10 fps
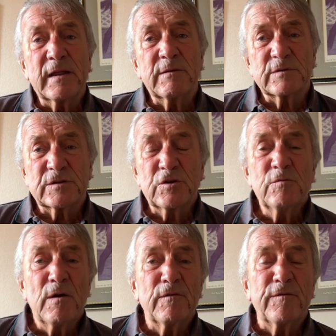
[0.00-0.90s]
It was a
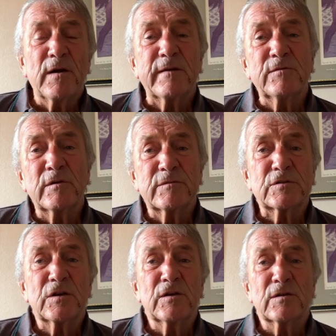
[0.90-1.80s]
two-mile five novice
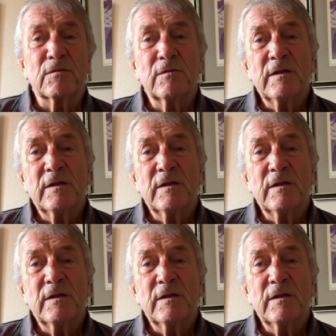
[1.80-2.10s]
hurdle,